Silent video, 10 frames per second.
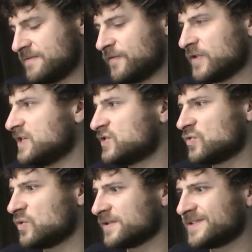for these
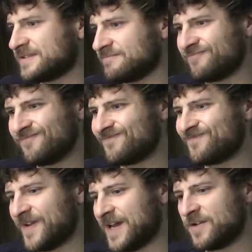tours,
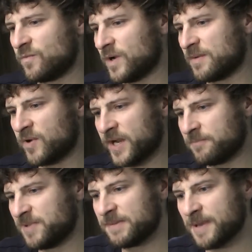I didn't want to bring
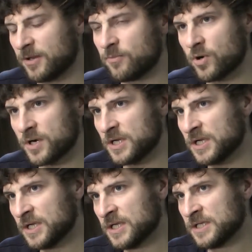a big pedal board.
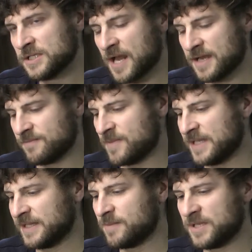I,
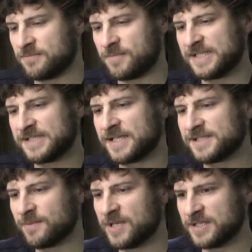my limit, my
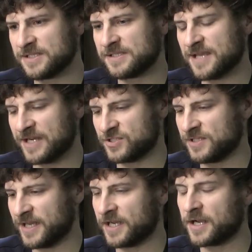size limit is
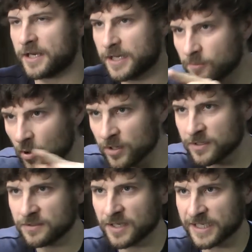actually like a cutting
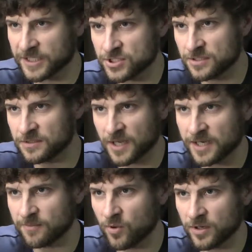board, a kitchen
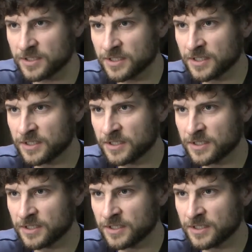cutting board.